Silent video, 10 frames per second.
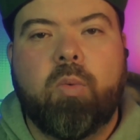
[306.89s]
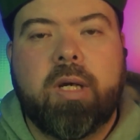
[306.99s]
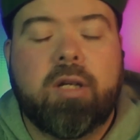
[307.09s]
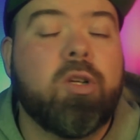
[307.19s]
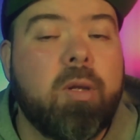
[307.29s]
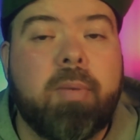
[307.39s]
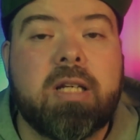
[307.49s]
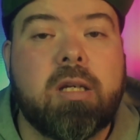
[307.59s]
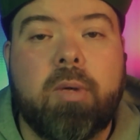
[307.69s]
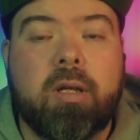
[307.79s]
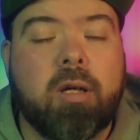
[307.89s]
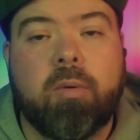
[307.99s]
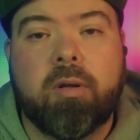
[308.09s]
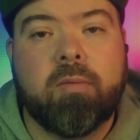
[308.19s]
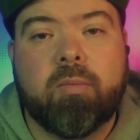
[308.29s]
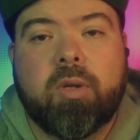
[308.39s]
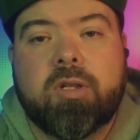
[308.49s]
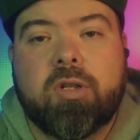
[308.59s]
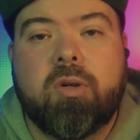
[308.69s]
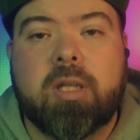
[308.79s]
We could do the best that we do with the
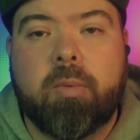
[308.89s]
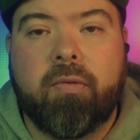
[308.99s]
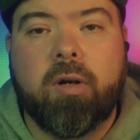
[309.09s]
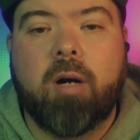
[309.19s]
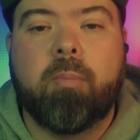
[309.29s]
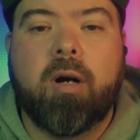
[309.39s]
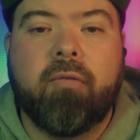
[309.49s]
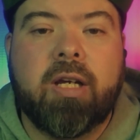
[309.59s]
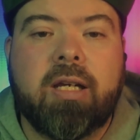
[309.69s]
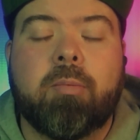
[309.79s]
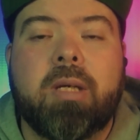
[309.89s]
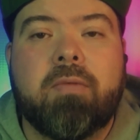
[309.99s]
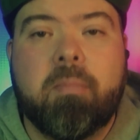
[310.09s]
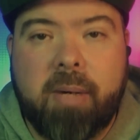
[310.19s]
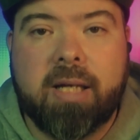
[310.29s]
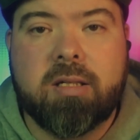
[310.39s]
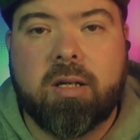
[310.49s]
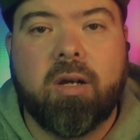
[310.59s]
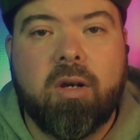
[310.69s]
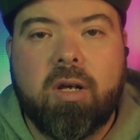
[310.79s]
tools that we've got, but I think it could be even
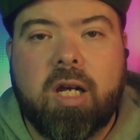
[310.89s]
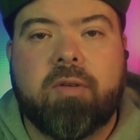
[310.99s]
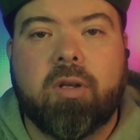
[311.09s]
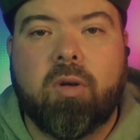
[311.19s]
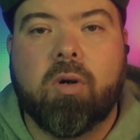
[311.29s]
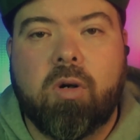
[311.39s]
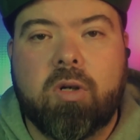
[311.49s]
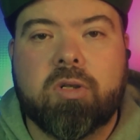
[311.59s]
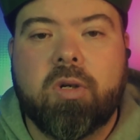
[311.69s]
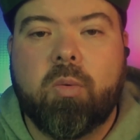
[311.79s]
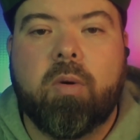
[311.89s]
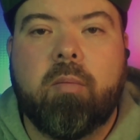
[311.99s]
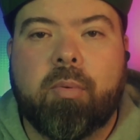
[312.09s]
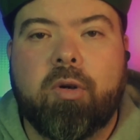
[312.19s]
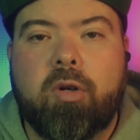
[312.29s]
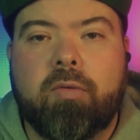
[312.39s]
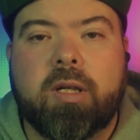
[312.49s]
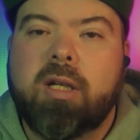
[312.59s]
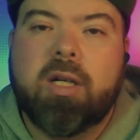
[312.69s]
better if the logos were improved.